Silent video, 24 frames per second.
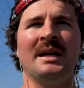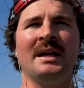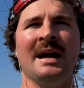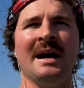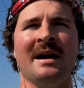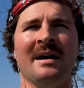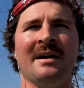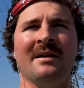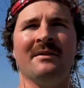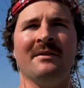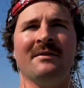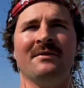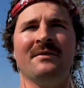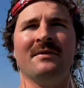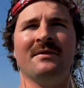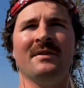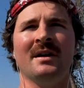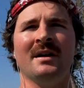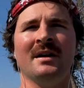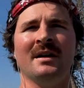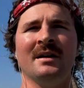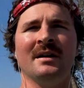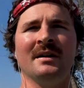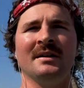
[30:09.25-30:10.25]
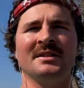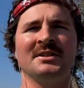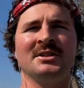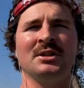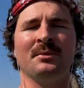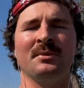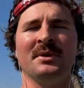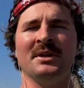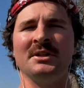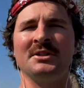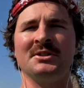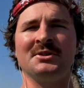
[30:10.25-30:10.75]
we have
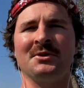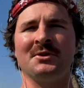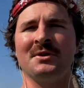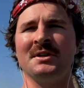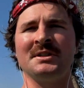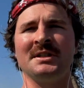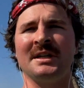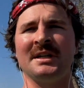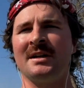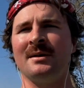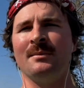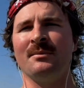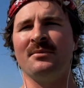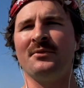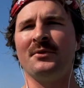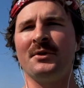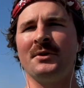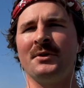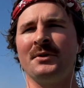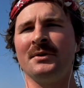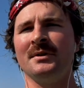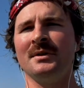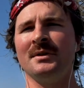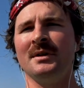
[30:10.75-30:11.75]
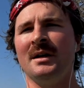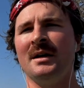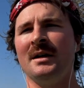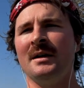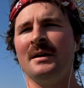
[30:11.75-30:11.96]
so many stories that come through.